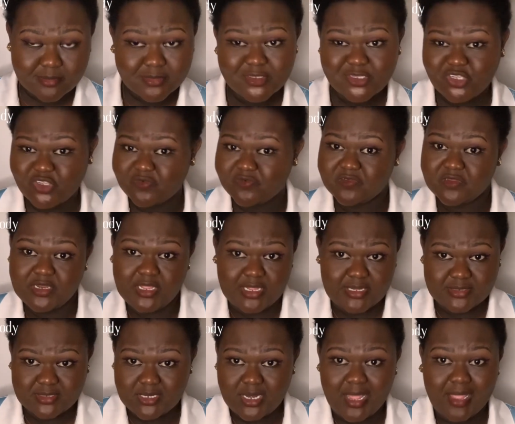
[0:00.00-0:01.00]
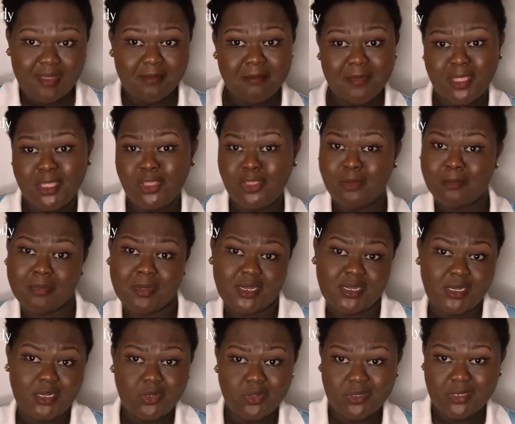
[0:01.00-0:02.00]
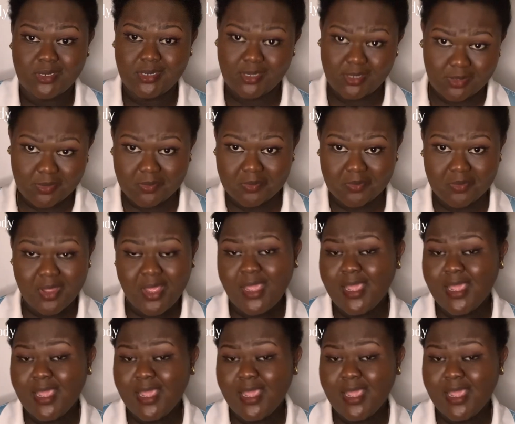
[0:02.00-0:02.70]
Rejuvenates, like making your body look new.